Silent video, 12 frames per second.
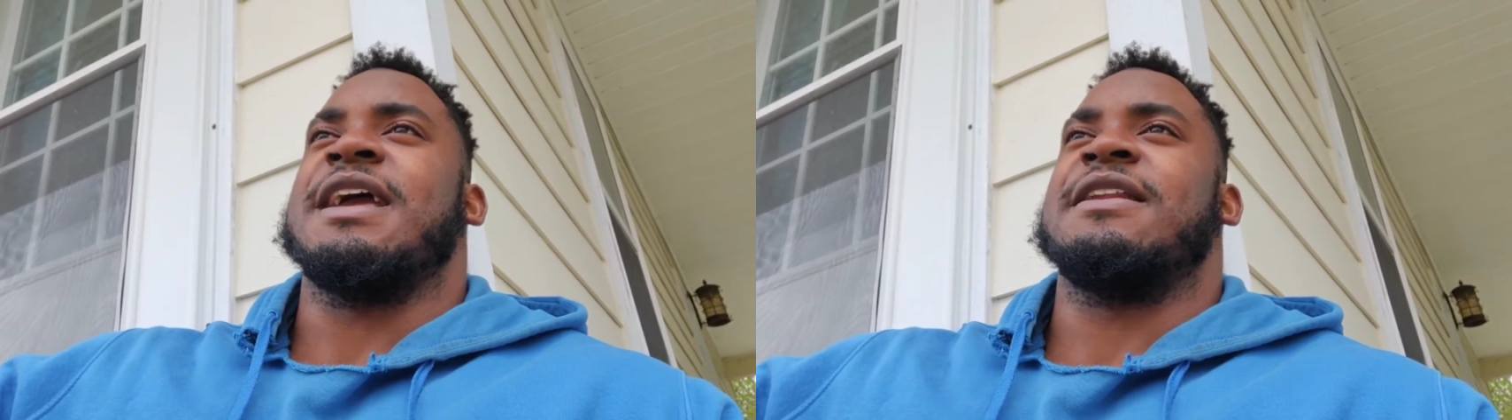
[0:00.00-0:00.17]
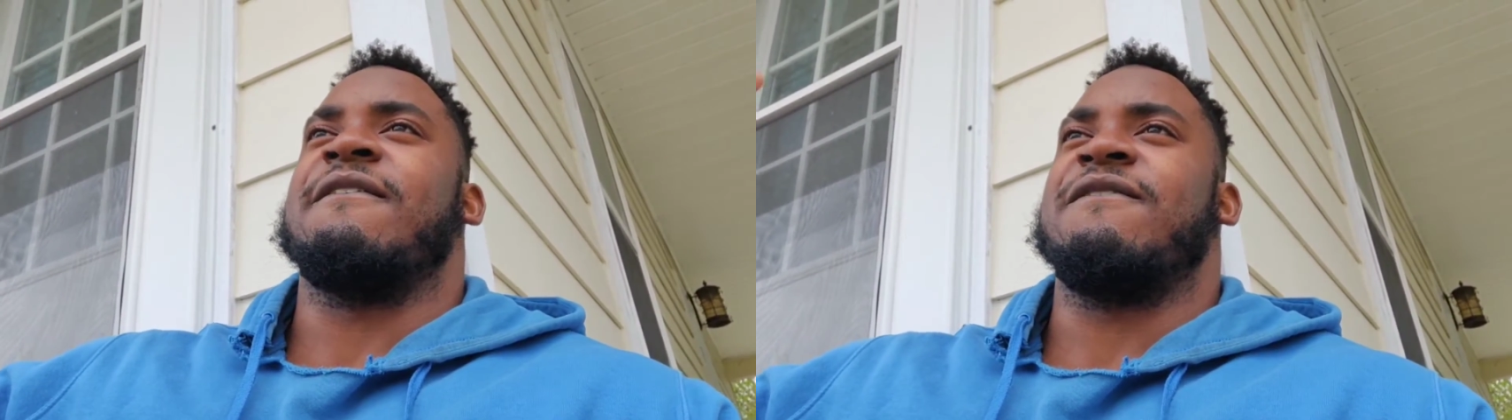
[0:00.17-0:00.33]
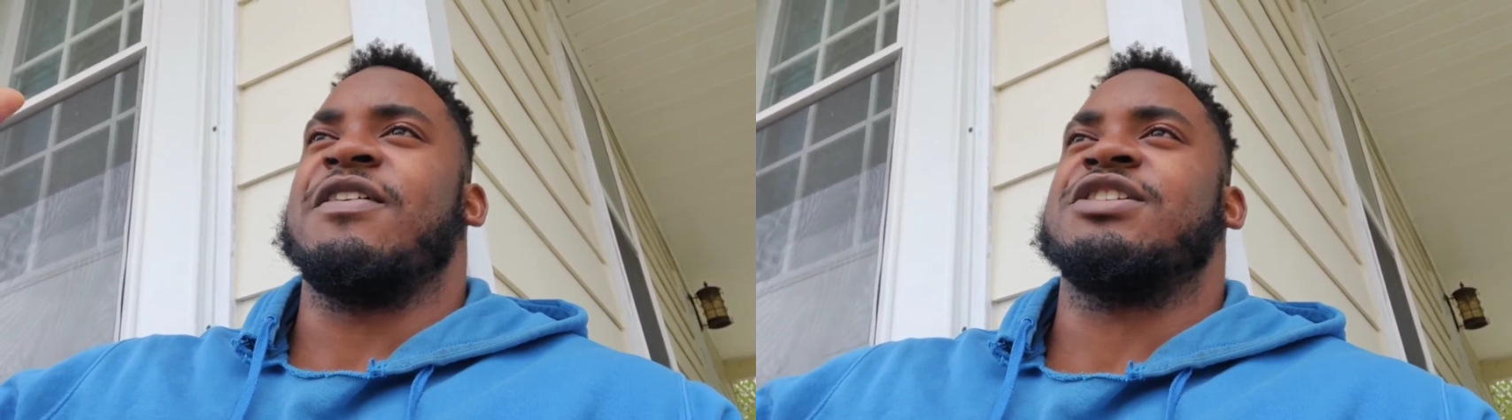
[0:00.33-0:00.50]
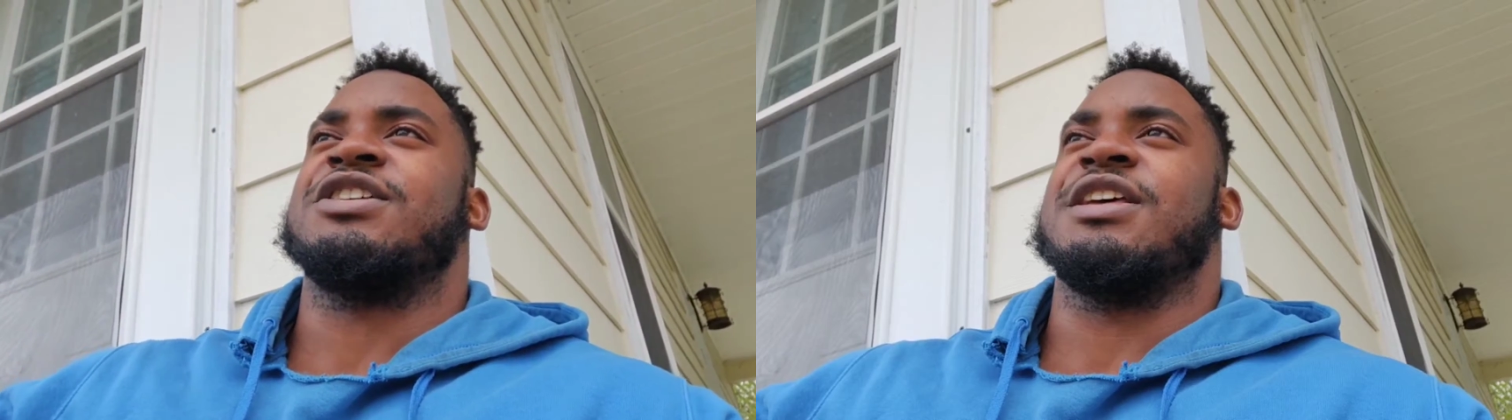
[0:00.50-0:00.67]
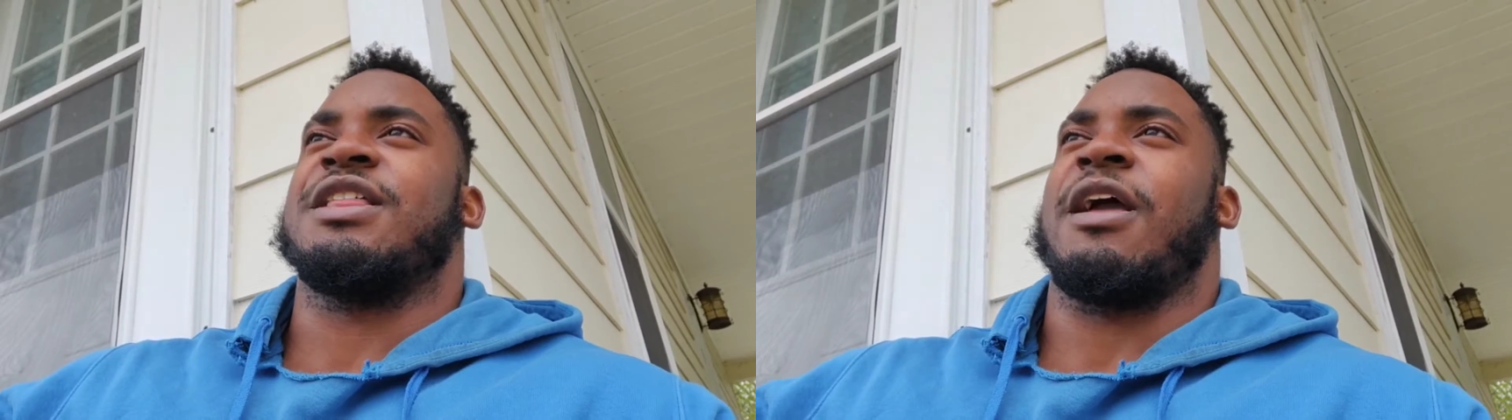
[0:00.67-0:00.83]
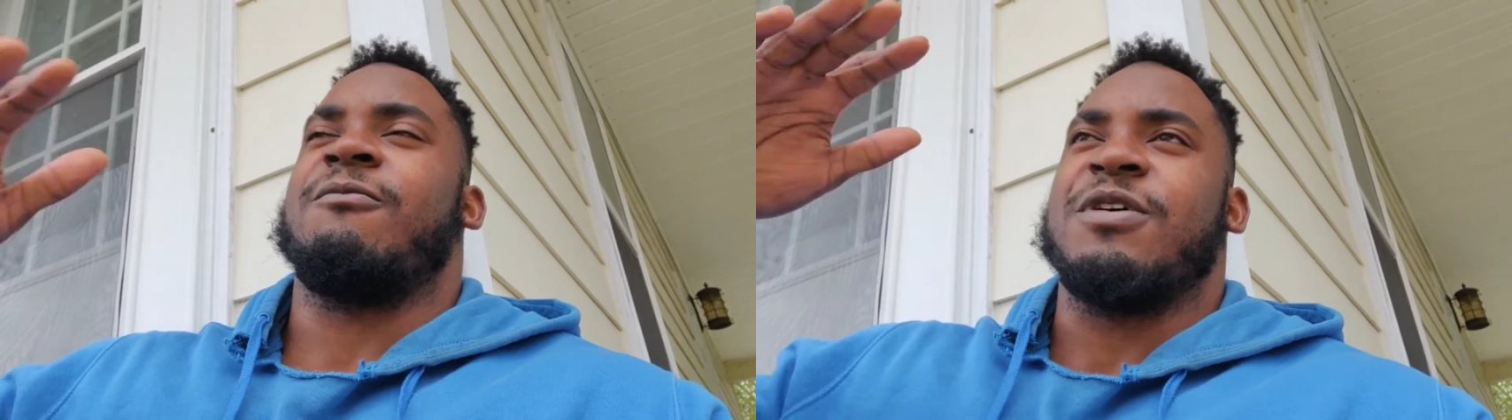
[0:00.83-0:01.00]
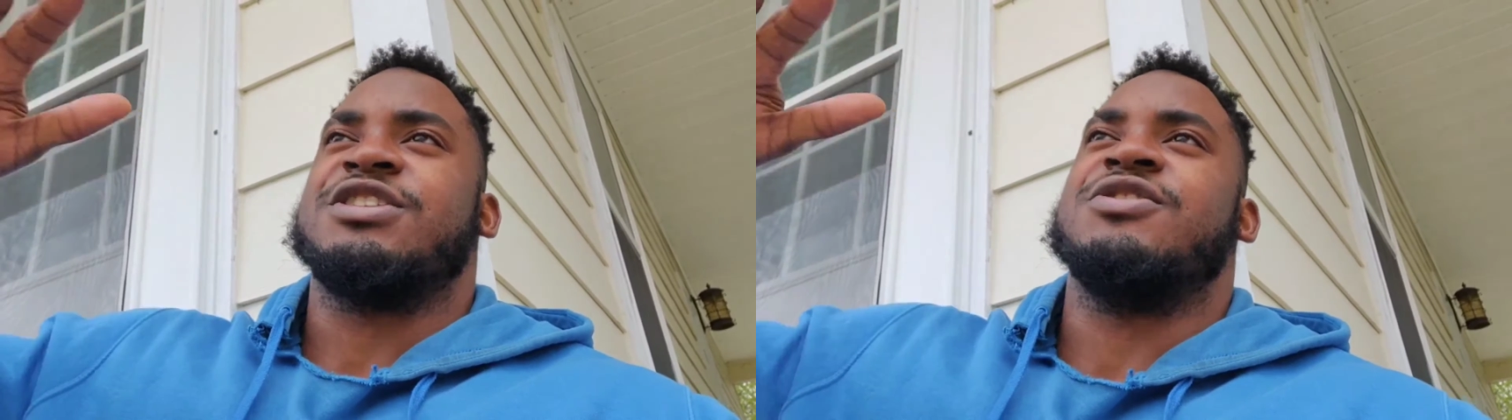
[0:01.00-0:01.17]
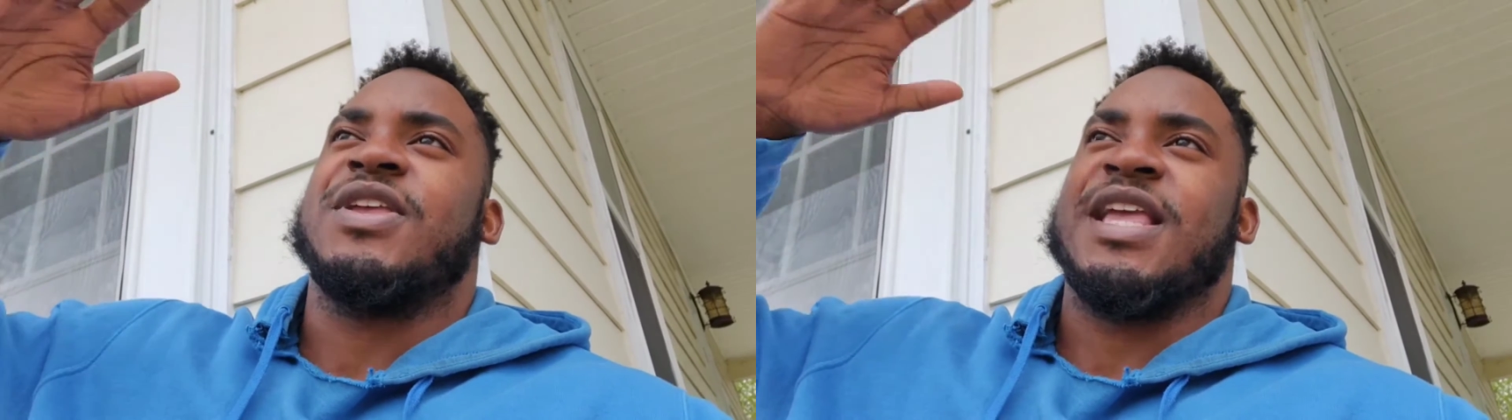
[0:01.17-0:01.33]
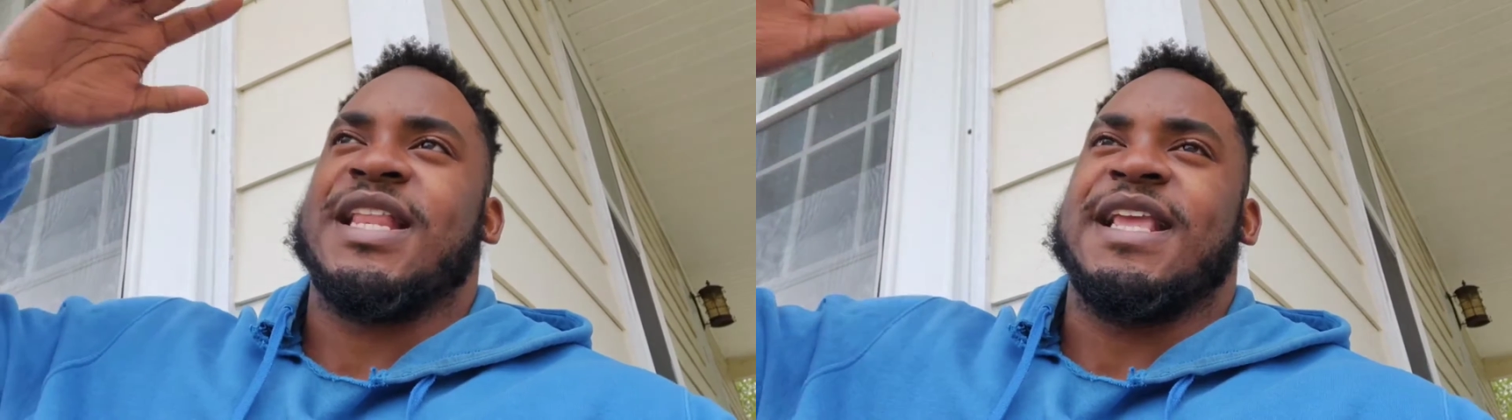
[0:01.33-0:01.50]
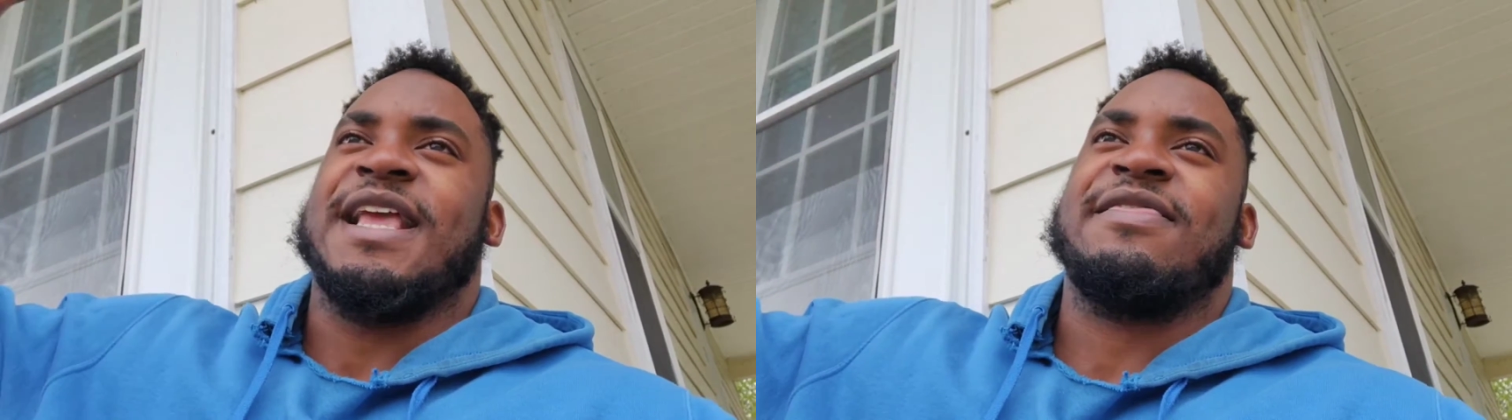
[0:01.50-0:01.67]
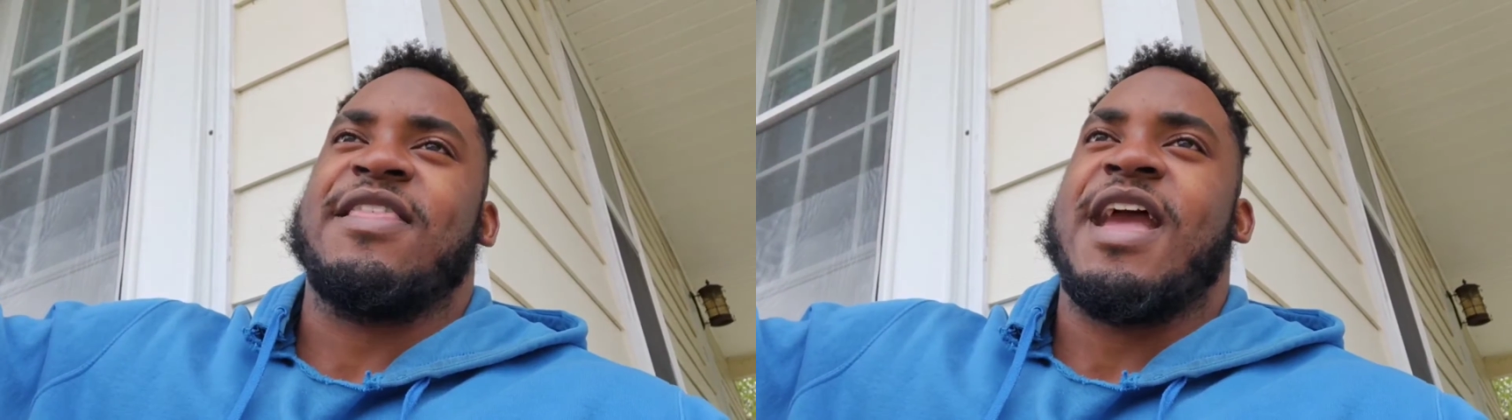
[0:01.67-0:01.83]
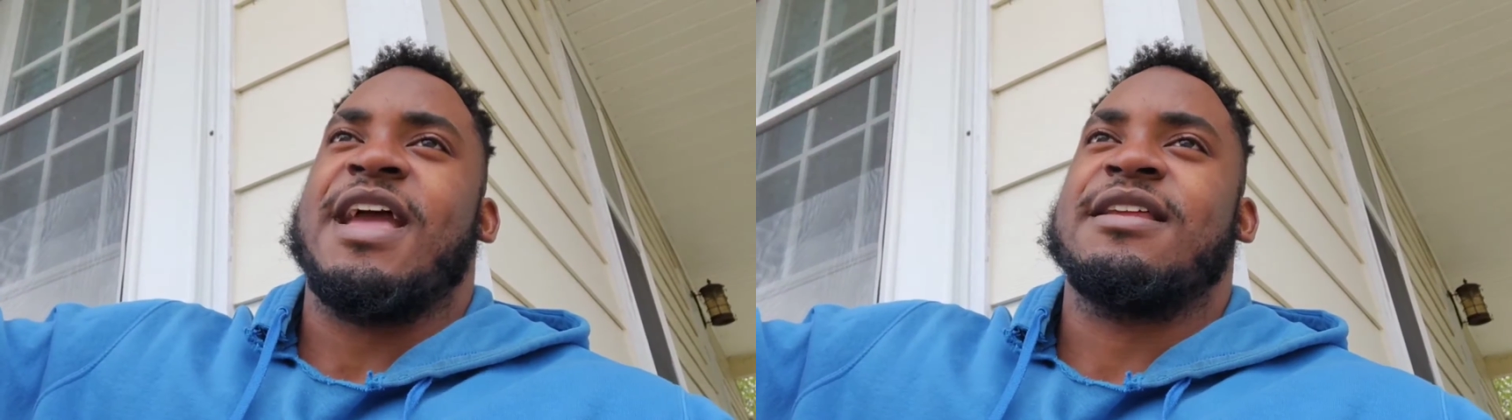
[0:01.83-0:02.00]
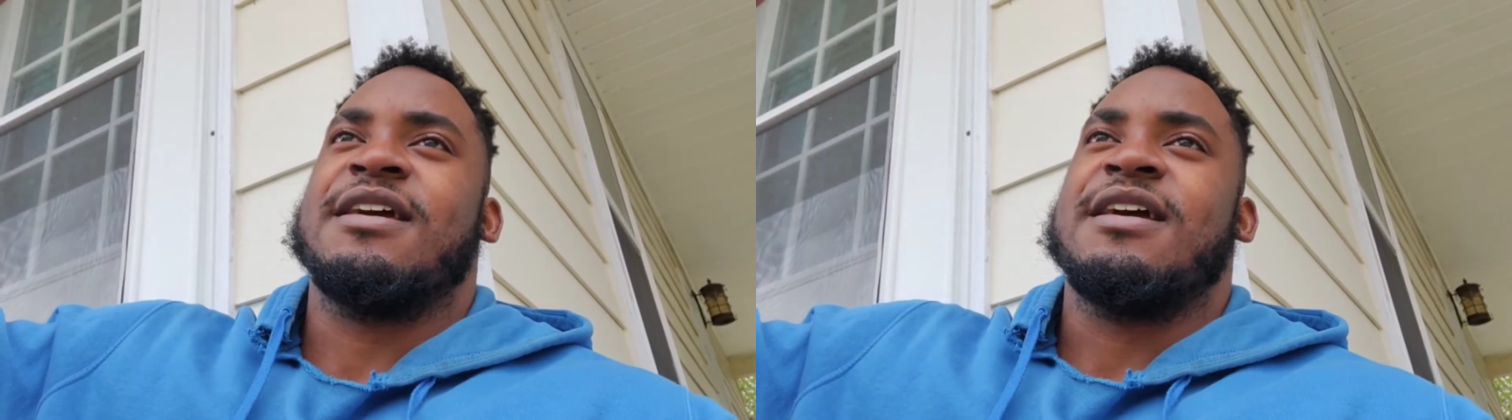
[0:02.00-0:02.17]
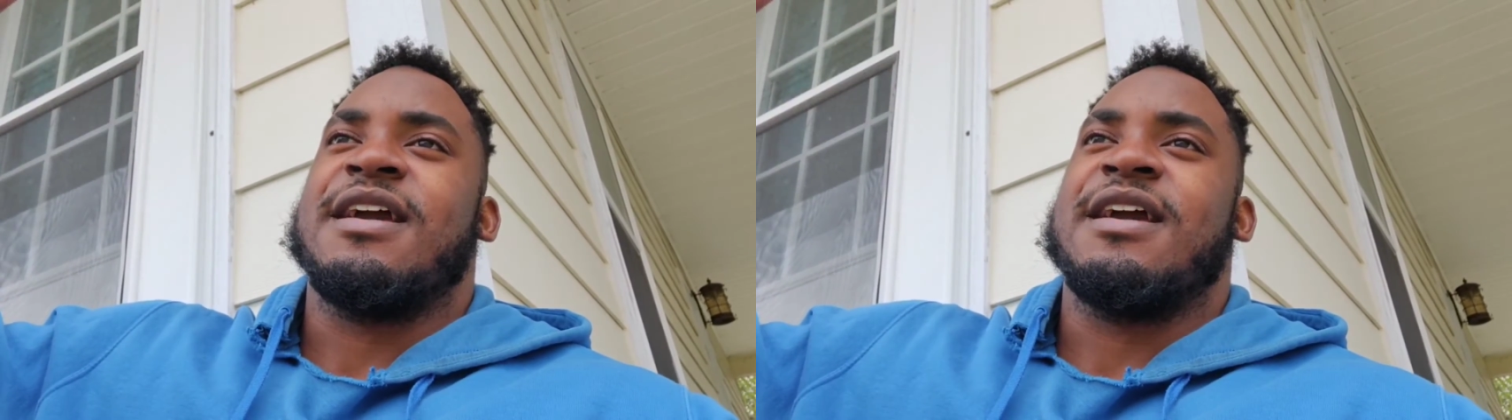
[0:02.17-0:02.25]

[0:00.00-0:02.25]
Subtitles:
And eventually, like once you can get that,